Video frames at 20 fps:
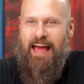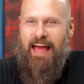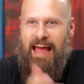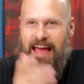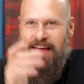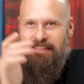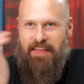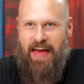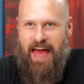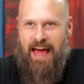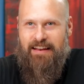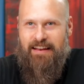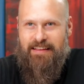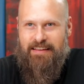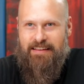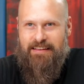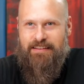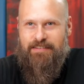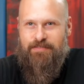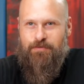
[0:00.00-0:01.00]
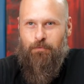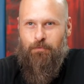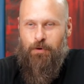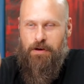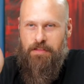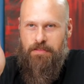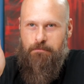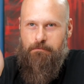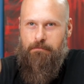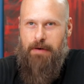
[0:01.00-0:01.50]
and that is
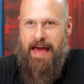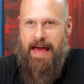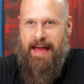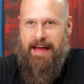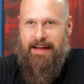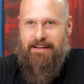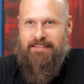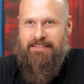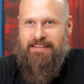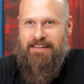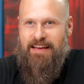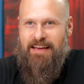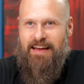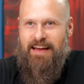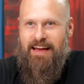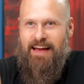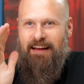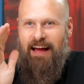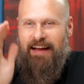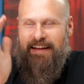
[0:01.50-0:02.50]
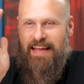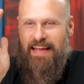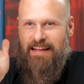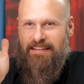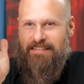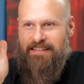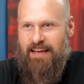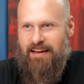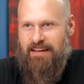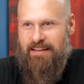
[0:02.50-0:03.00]
with bags. I can't
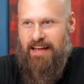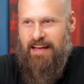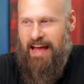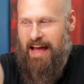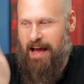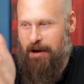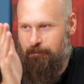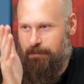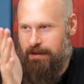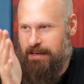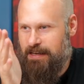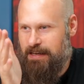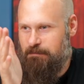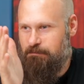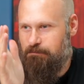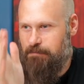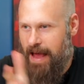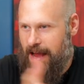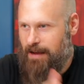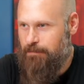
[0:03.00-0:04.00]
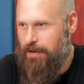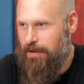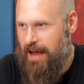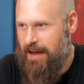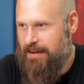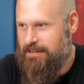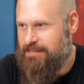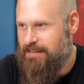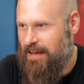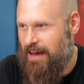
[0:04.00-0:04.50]
tell you how many
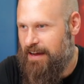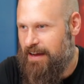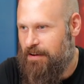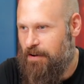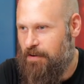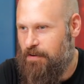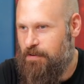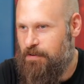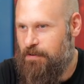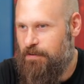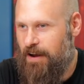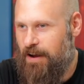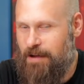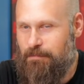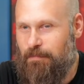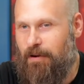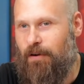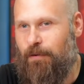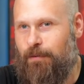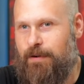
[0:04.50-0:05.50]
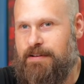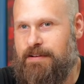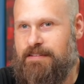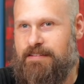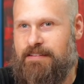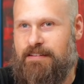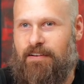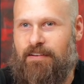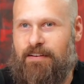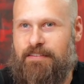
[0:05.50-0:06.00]
backpacks I own. I'm
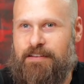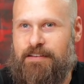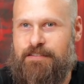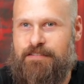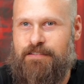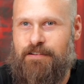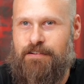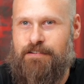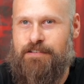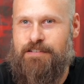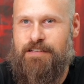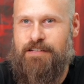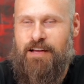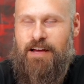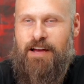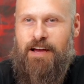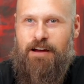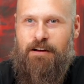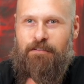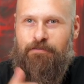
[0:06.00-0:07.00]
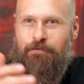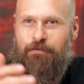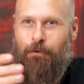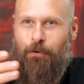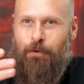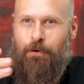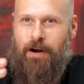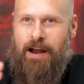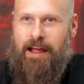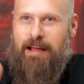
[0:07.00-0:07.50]
always on the search
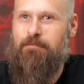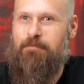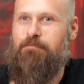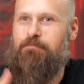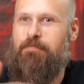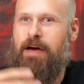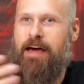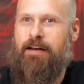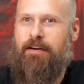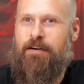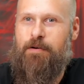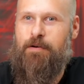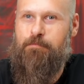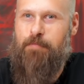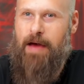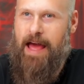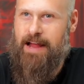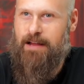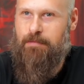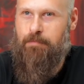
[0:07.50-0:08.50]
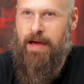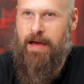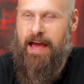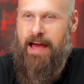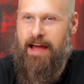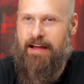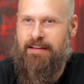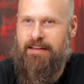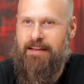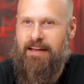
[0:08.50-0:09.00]
for a better
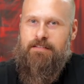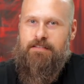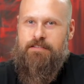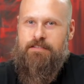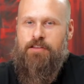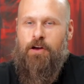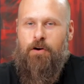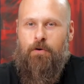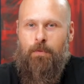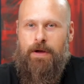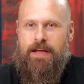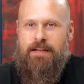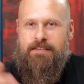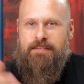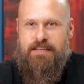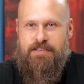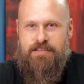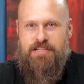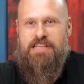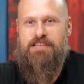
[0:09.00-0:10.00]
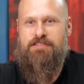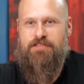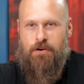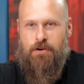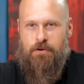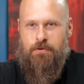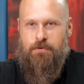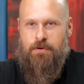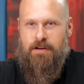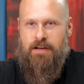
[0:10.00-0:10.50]
backpack. So when
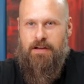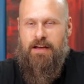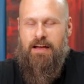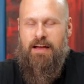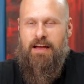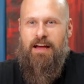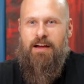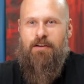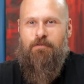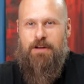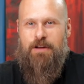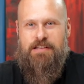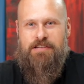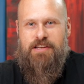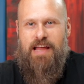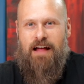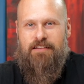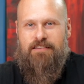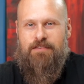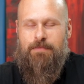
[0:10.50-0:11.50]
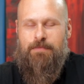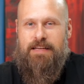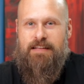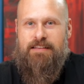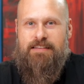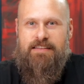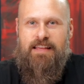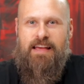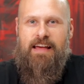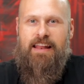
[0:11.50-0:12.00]
Tajezzo reached out to me and
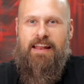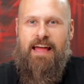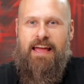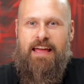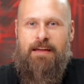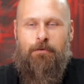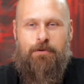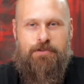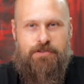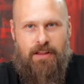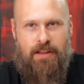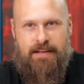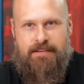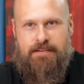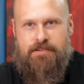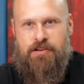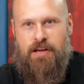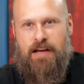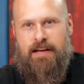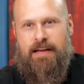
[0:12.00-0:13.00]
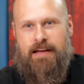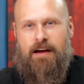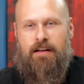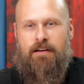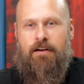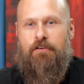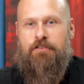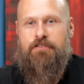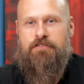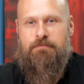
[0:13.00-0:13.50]
said, hey, would you like to check out
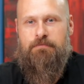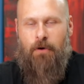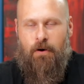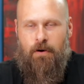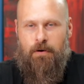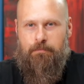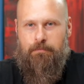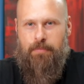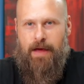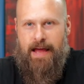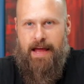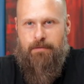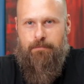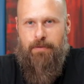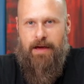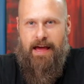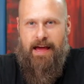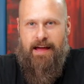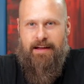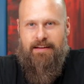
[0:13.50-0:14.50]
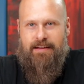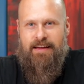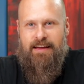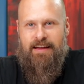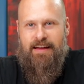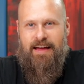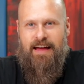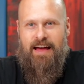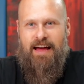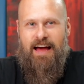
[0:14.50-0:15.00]
our smart backpack?
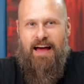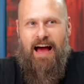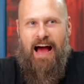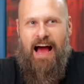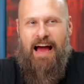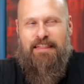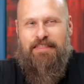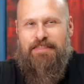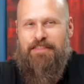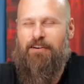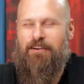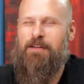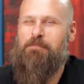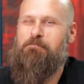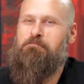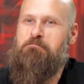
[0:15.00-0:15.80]
I thought